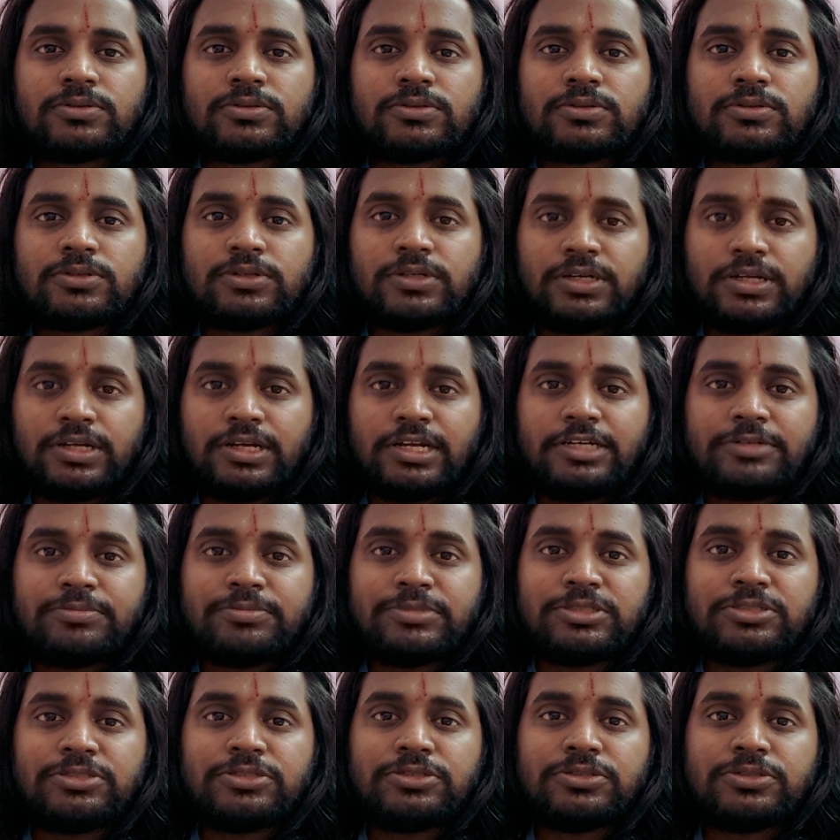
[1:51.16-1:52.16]
Today let
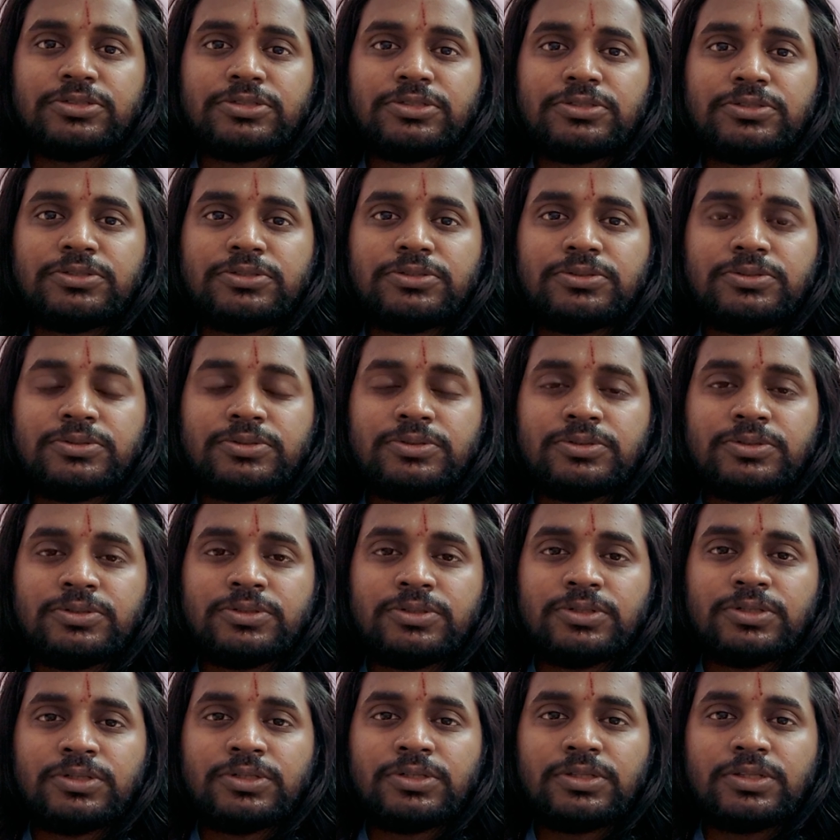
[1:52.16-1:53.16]
me show you
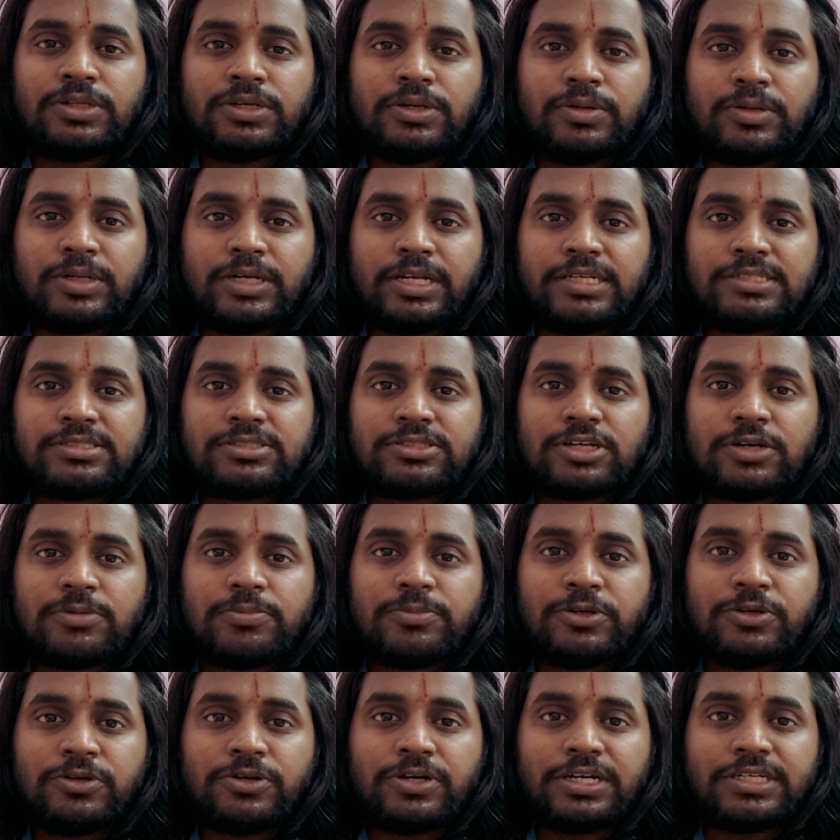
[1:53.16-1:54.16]
the
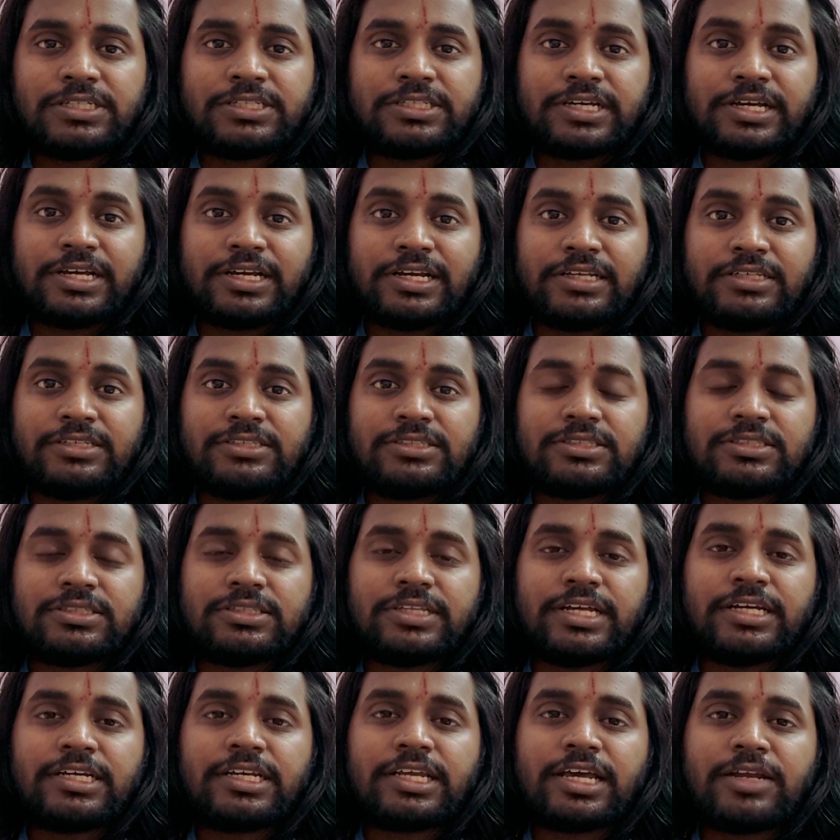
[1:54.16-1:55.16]
desktop yoga challenge
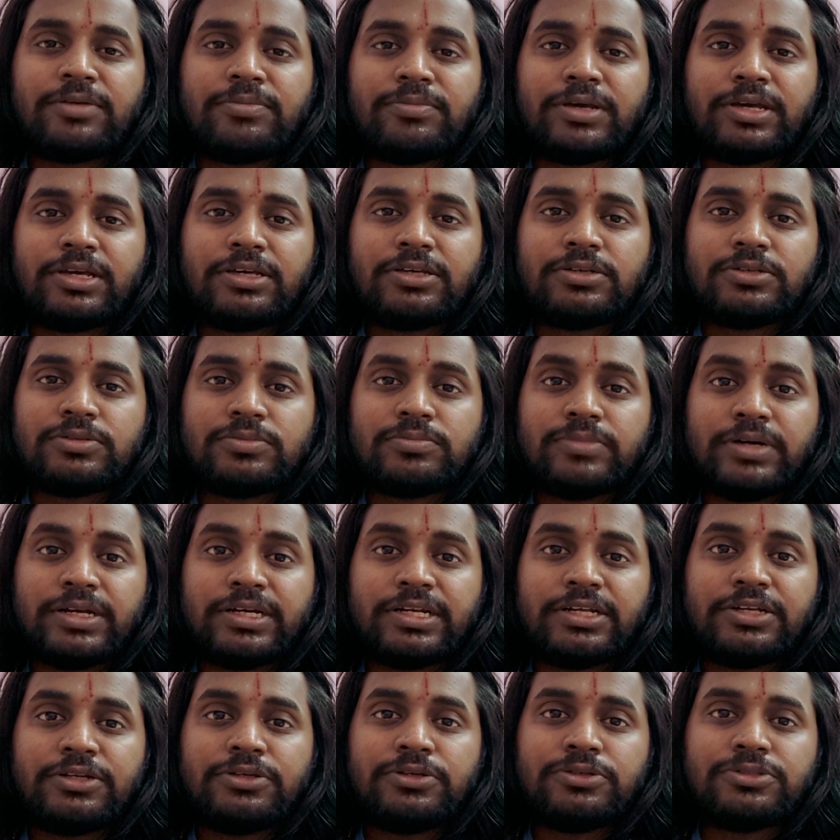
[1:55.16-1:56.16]
that can make
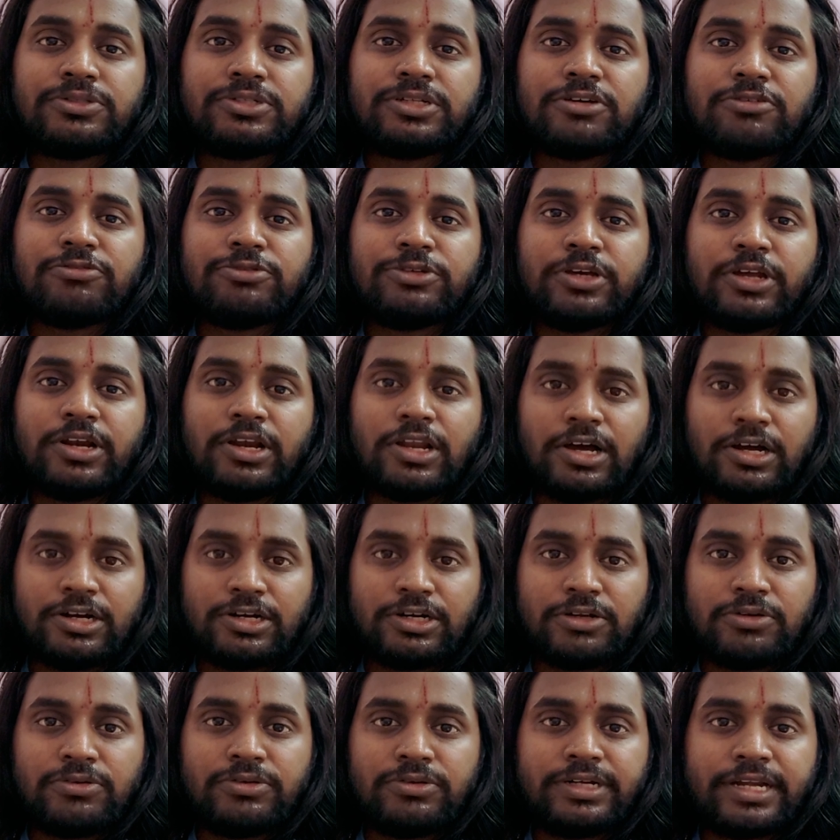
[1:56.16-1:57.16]
better use of your
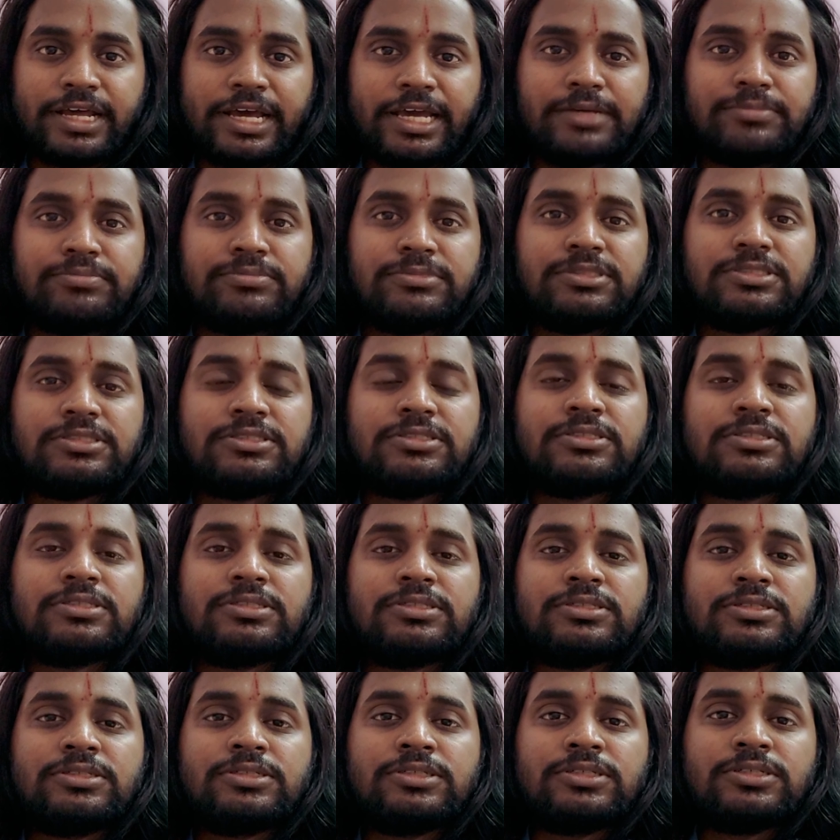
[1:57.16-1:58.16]
lockdown times.
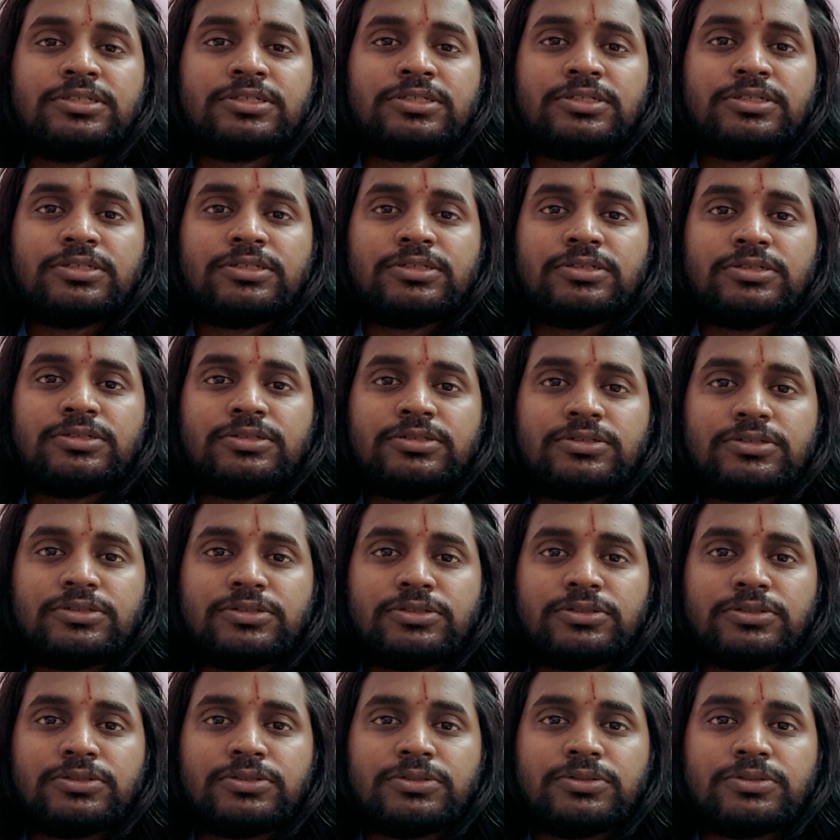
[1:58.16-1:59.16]

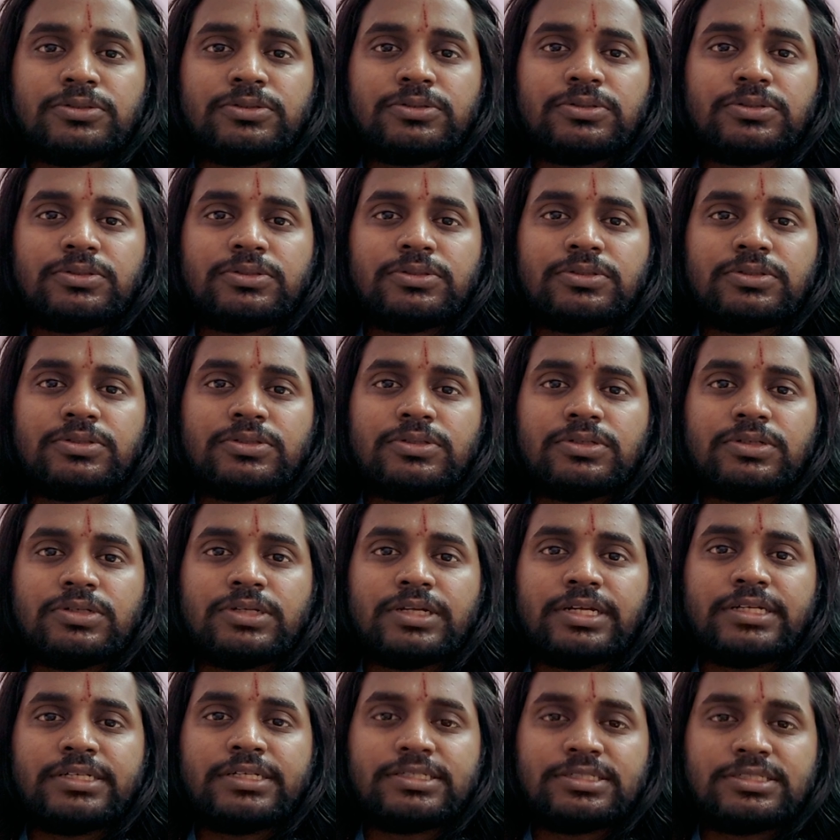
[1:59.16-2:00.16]
So
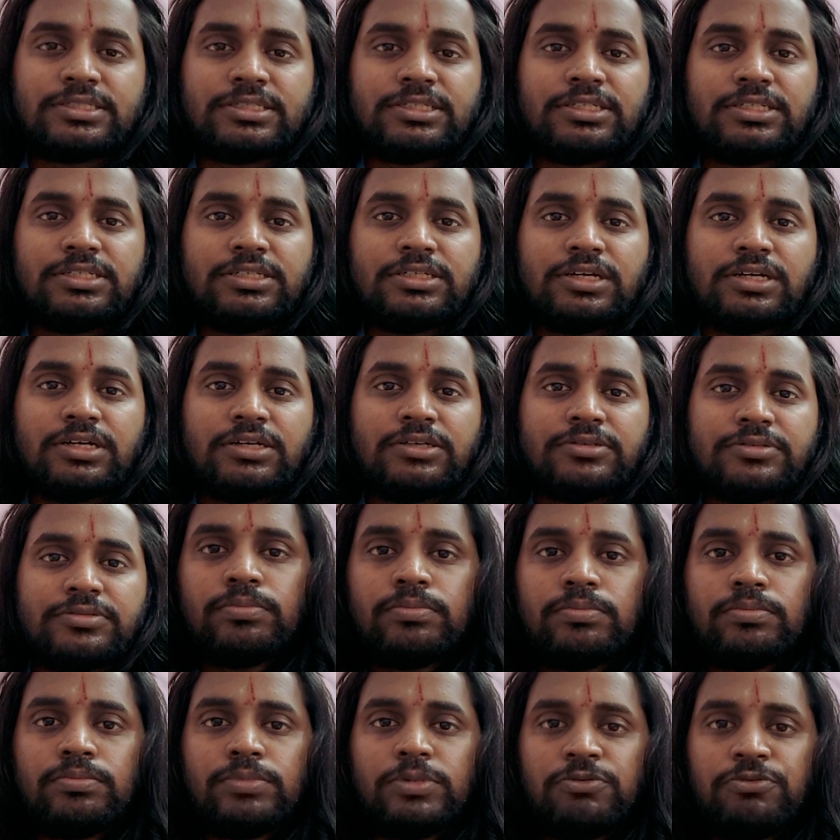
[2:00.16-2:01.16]
let's see.
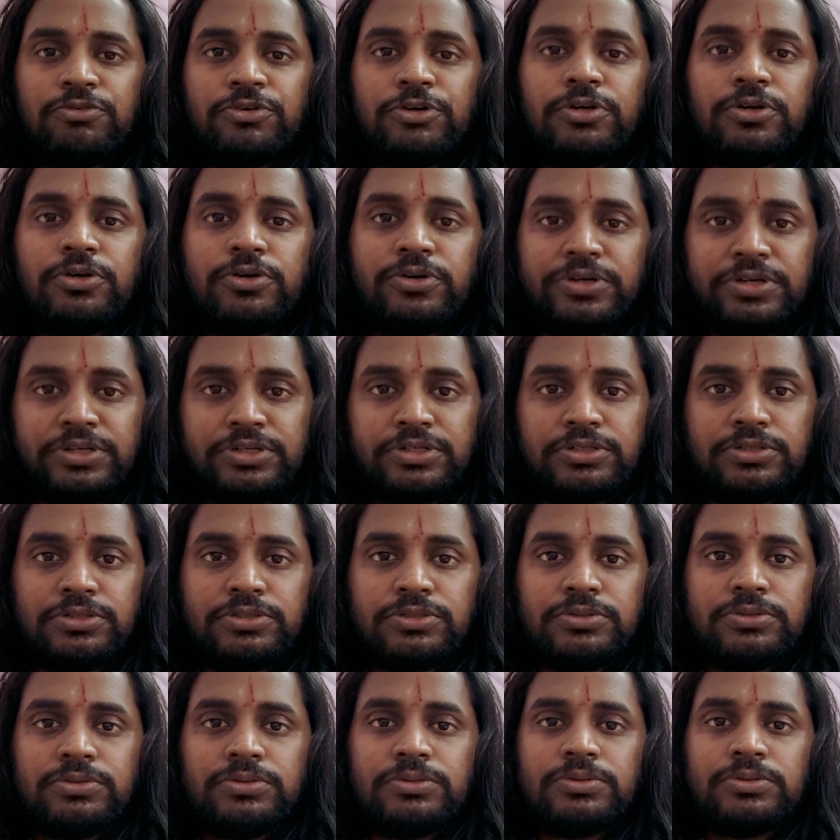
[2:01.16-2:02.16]
Before going
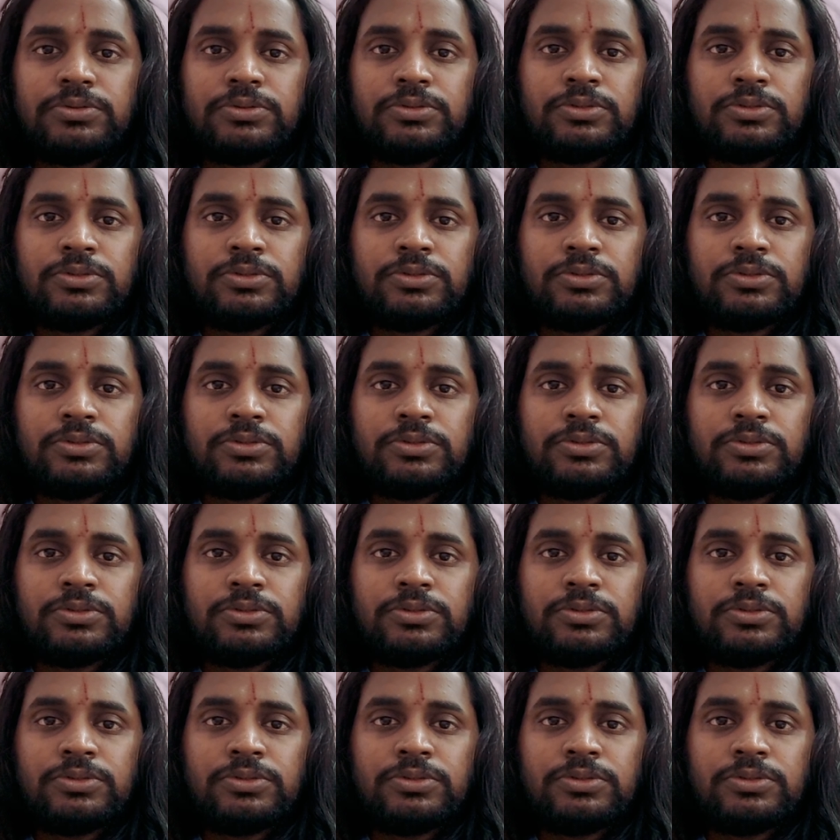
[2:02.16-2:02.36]
to